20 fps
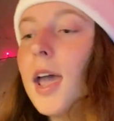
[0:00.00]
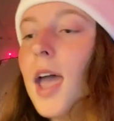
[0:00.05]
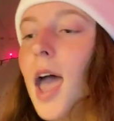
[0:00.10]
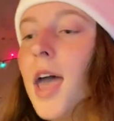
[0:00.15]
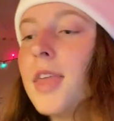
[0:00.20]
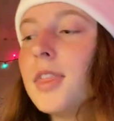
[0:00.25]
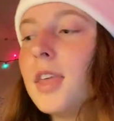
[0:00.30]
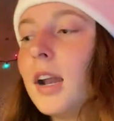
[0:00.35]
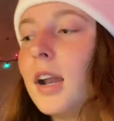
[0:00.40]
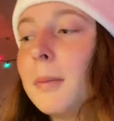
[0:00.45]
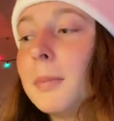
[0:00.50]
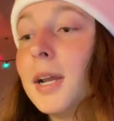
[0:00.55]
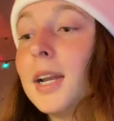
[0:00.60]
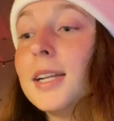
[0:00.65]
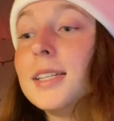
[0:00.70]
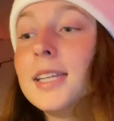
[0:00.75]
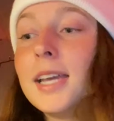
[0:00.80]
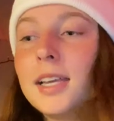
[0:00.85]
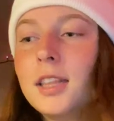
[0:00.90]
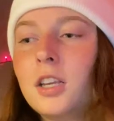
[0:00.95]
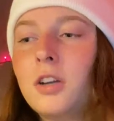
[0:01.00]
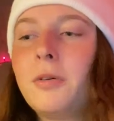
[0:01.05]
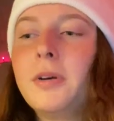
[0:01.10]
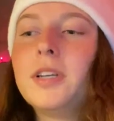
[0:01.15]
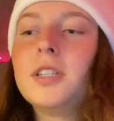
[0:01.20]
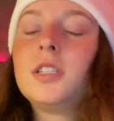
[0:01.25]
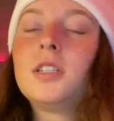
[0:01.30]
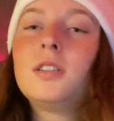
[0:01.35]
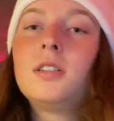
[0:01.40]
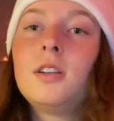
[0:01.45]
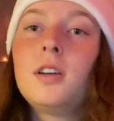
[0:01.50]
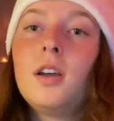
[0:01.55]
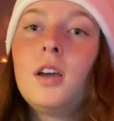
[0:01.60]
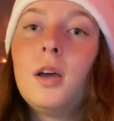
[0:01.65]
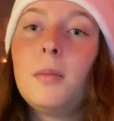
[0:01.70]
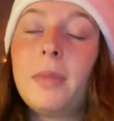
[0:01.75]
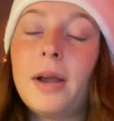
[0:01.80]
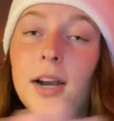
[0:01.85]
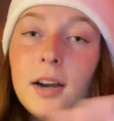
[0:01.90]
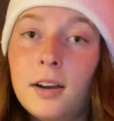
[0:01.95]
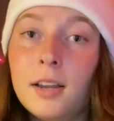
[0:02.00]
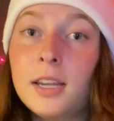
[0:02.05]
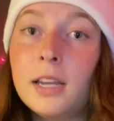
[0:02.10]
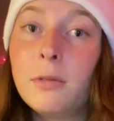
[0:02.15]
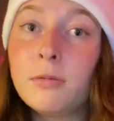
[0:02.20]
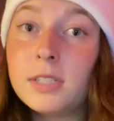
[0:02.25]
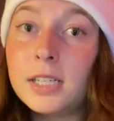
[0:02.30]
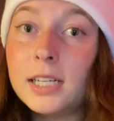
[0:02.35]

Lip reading: And then I'm gonna take the quiz. Apparently it was